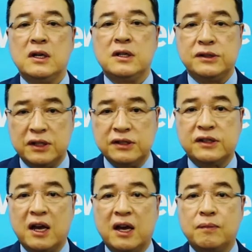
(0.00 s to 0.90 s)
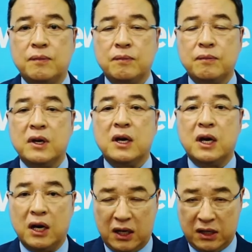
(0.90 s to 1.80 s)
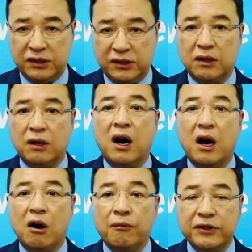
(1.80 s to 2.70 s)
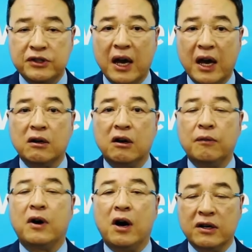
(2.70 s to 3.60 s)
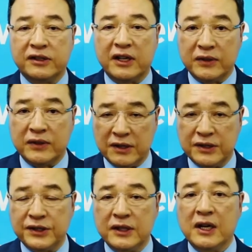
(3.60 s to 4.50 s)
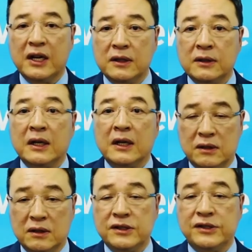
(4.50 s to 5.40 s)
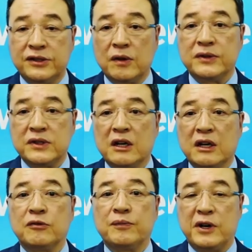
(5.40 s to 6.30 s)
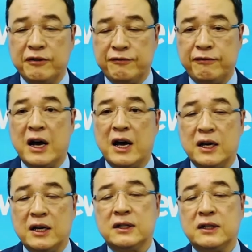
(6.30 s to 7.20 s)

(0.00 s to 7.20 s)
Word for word: System is the object of acceptance, not the subject to verify.